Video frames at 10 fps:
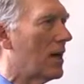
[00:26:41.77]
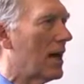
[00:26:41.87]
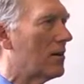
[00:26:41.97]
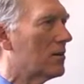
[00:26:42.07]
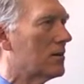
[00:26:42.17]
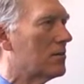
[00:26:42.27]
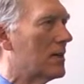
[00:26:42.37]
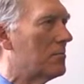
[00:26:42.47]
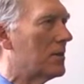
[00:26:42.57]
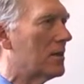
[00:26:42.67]
How could
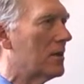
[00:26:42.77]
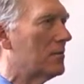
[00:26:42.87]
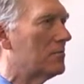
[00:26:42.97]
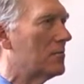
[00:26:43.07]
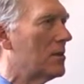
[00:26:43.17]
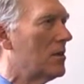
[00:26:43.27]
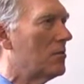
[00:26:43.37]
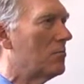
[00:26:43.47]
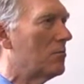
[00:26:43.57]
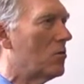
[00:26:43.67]
they become
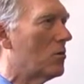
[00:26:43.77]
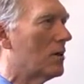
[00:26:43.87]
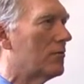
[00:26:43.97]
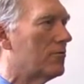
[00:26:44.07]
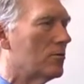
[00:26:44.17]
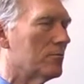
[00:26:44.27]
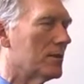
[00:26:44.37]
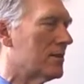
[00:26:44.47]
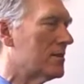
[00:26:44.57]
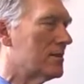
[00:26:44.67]
more informed?
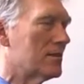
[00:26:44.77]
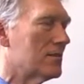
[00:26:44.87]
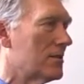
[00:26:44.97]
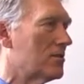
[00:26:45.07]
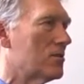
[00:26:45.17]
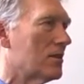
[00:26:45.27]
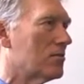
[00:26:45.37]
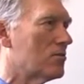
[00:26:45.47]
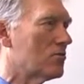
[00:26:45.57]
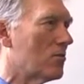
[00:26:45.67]
Because this is such an
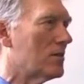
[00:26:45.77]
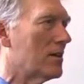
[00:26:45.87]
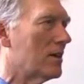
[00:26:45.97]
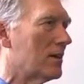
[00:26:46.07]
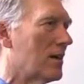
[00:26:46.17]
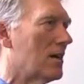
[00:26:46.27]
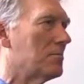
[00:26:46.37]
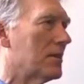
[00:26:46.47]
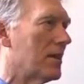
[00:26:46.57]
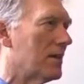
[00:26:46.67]
extraordinarily
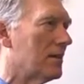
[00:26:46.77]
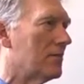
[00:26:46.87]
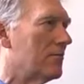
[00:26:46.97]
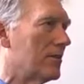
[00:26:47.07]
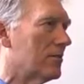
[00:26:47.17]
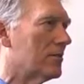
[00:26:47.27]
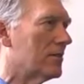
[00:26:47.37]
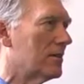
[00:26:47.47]
complicated field.